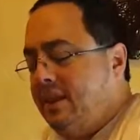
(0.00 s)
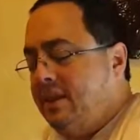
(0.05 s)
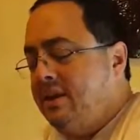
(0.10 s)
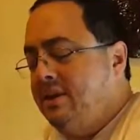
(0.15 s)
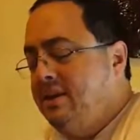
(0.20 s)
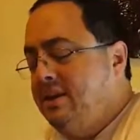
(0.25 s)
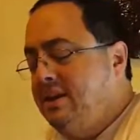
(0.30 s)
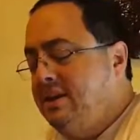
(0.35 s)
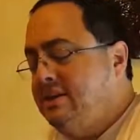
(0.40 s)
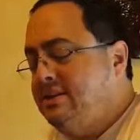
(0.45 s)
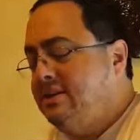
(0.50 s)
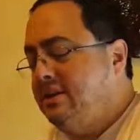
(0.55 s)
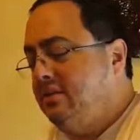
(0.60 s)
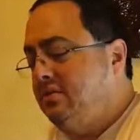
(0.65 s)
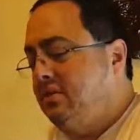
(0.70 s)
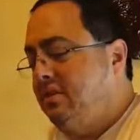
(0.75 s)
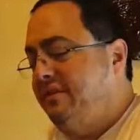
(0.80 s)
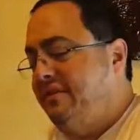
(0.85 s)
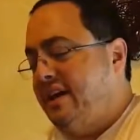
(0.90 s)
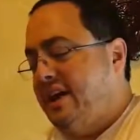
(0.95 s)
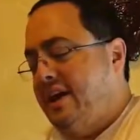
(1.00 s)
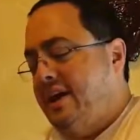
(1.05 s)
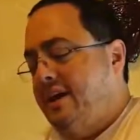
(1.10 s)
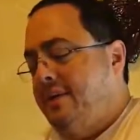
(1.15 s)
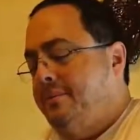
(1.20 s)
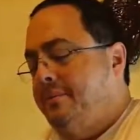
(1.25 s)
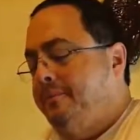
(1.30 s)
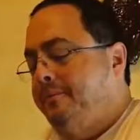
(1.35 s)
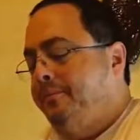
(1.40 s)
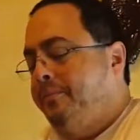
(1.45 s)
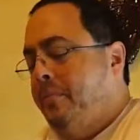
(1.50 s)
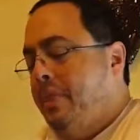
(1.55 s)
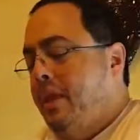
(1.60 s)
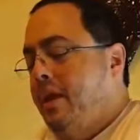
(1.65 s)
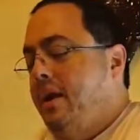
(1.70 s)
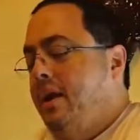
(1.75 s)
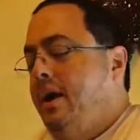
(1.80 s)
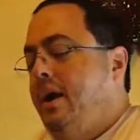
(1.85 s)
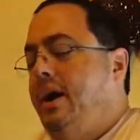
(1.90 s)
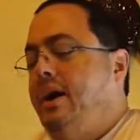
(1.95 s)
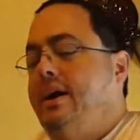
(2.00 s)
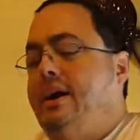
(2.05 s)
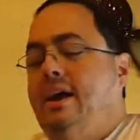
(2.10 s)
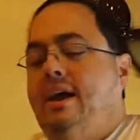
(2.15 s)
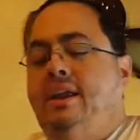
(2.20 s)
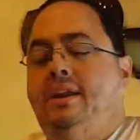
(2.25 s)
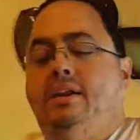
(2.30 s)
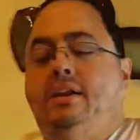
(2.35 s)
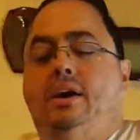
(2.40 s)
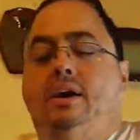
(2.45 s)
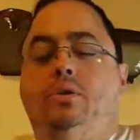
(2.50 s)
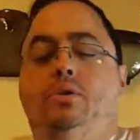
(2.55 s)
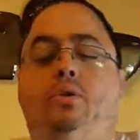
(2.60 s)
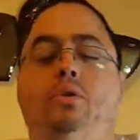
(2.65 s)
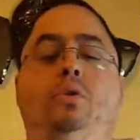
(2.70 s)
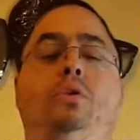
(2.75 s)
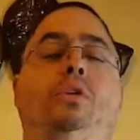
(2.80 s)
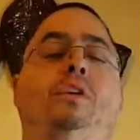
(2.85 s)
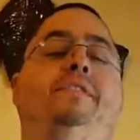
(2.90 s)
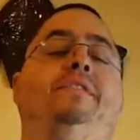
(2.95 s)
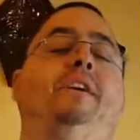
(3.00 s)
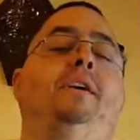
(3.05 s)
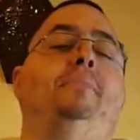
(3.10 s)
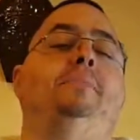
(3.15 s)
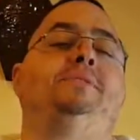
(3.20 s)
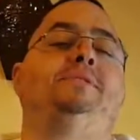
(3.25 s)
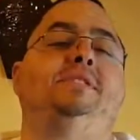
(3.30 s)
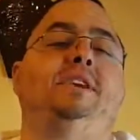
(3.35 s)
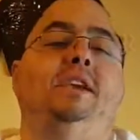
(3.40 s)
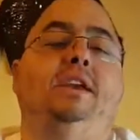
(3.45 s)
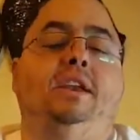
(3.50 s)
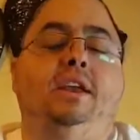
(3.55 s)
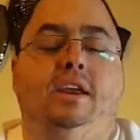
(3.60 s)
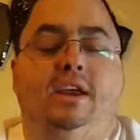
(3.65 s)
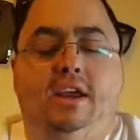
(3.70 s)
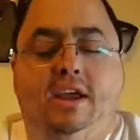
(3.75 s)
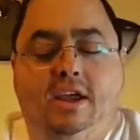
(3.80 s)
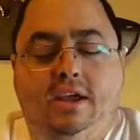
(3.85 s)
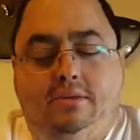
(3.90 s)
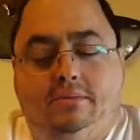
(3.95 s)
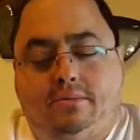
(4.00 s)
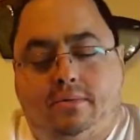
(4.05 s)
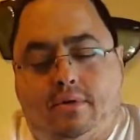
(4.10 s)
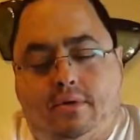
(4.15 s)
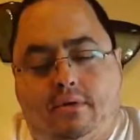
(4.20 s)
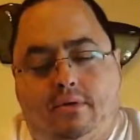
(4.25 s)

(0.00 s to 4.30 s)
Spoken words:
Nissa Ravane. Again, I don't know if I'm saying it right.